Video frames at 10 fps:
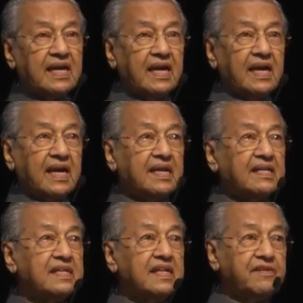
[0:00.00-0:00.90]
and
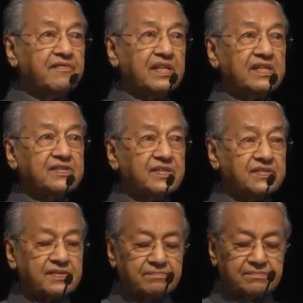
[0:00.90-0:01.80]
delivery
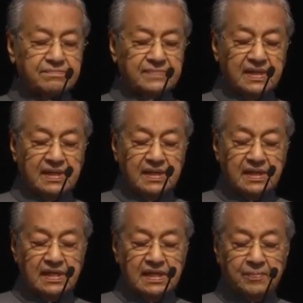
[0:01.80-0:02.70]
system.
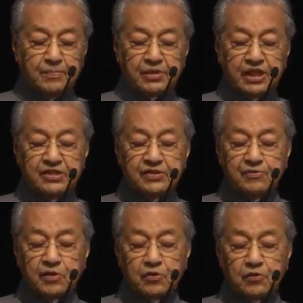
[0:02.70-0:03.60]
The potential for
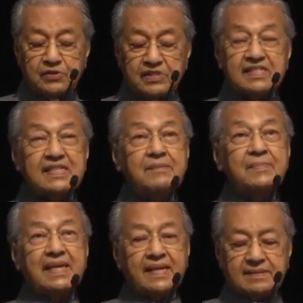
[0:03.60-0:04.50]
growth is
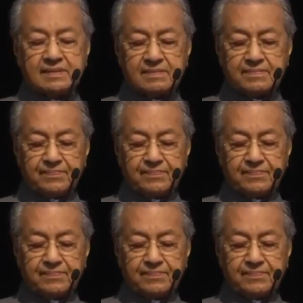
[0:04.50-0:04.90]
limitless,